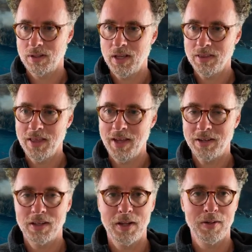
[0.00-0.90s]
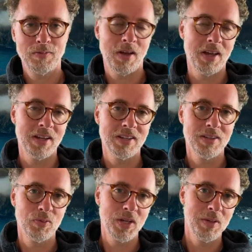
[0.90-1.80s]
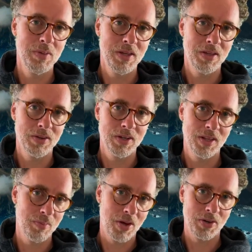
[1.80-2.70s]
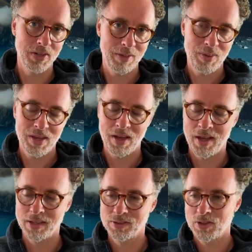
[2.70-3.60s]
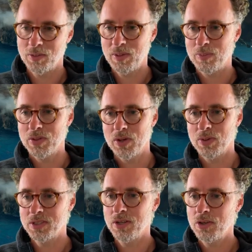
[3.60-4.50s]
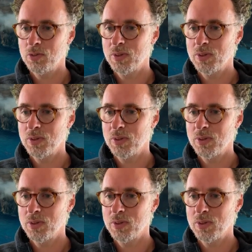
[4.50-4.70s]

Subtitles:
get that clarified in the README or in the model API so that people know what to do.